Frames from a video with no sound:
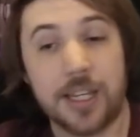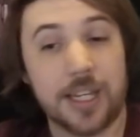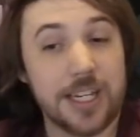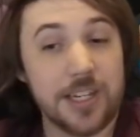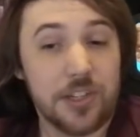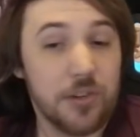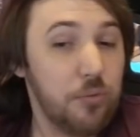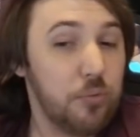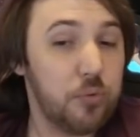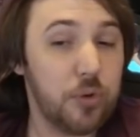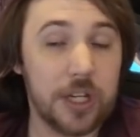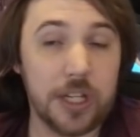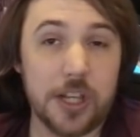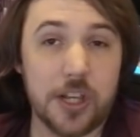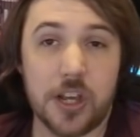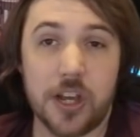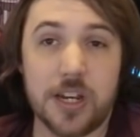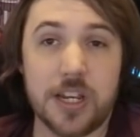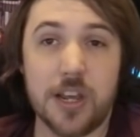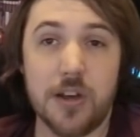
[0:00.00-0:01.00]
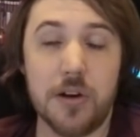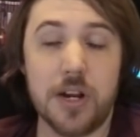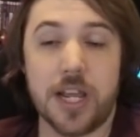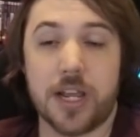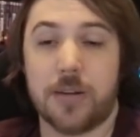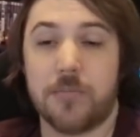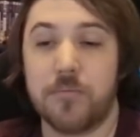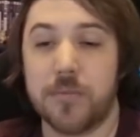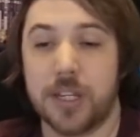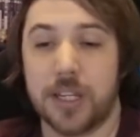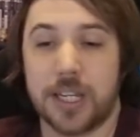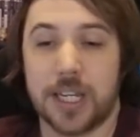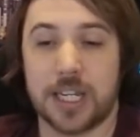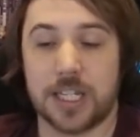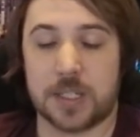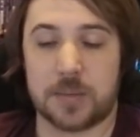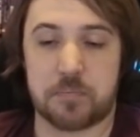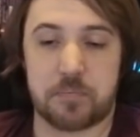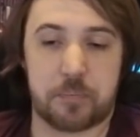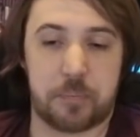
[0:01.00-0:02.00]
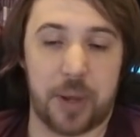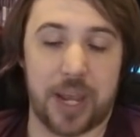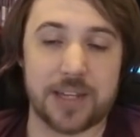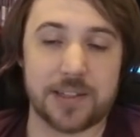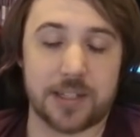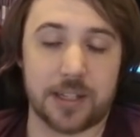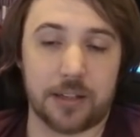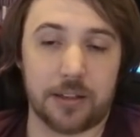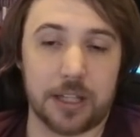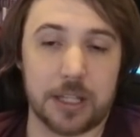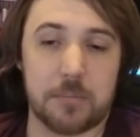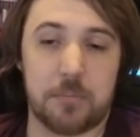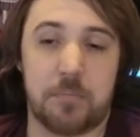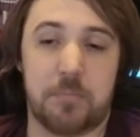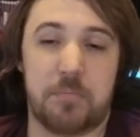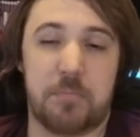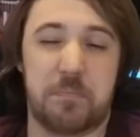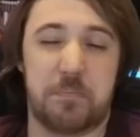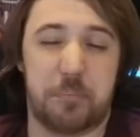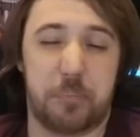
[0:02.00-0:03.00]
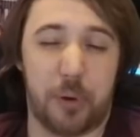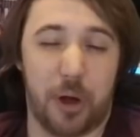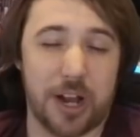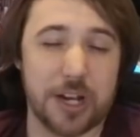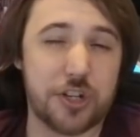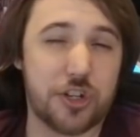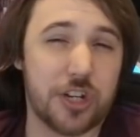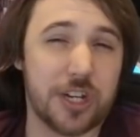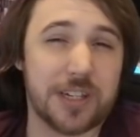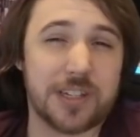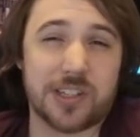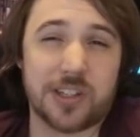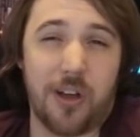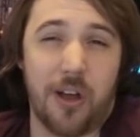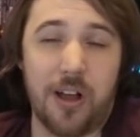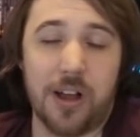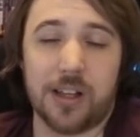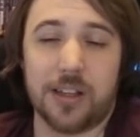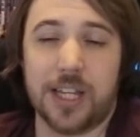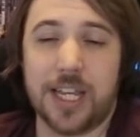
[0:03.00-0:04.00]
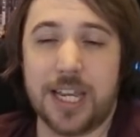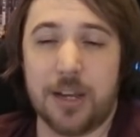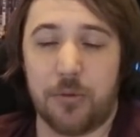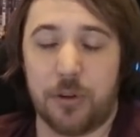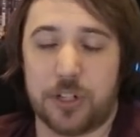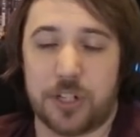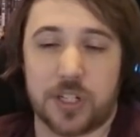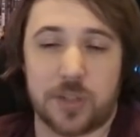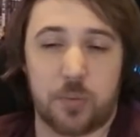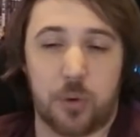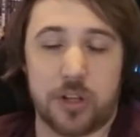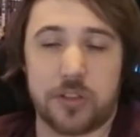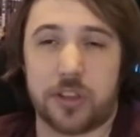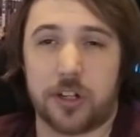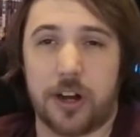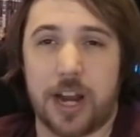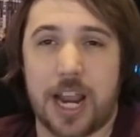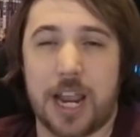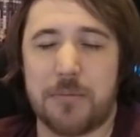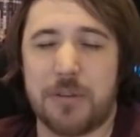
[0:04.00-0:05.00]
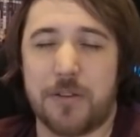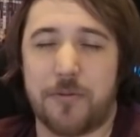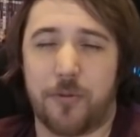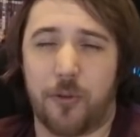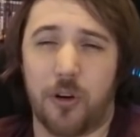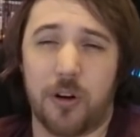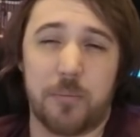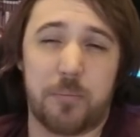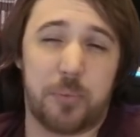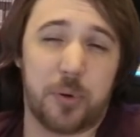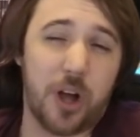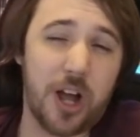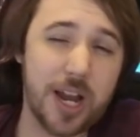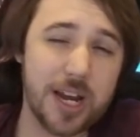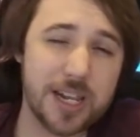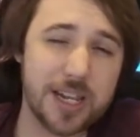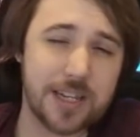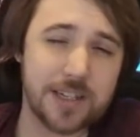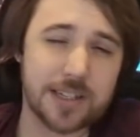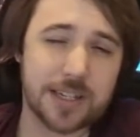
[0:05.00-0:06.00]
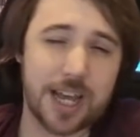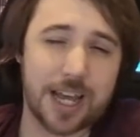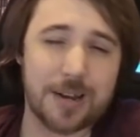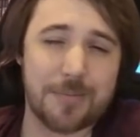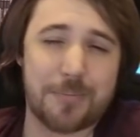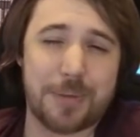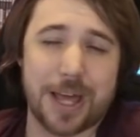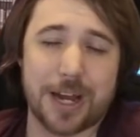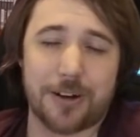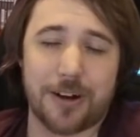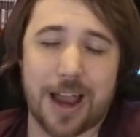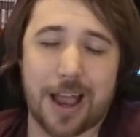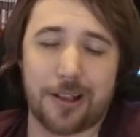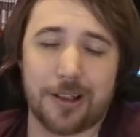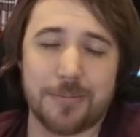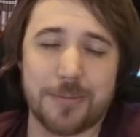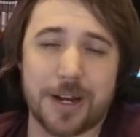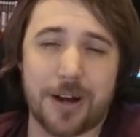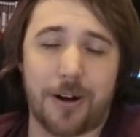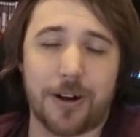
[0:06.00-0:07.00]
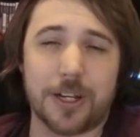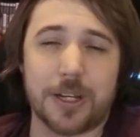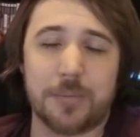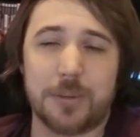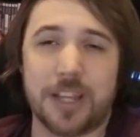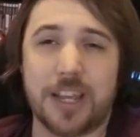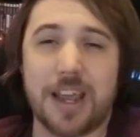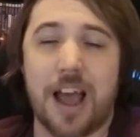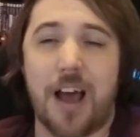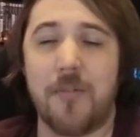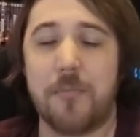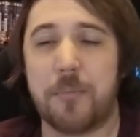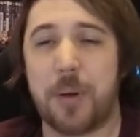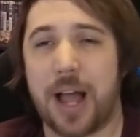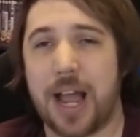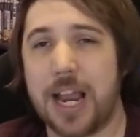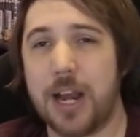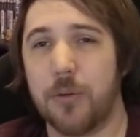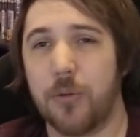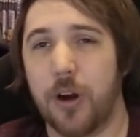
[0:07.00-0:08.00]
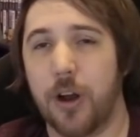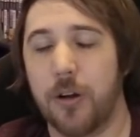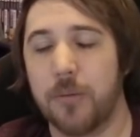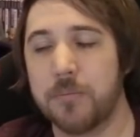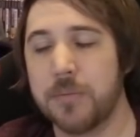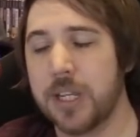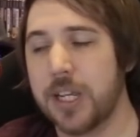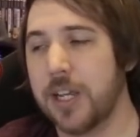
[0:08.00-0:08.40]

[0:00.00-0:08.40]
He's a really good unit. He's basically budget Zhongli, which is what they're aiming for, but he's got a better element, arguably, of Pyro.